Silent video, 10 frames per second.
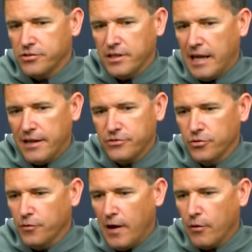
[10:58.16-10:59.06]
an
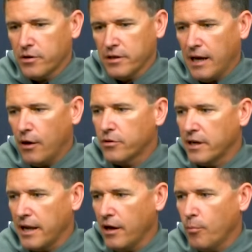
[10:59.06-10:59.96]
attitude of how can
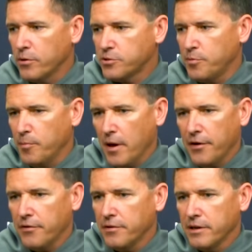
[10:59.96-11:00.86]
I help us be better?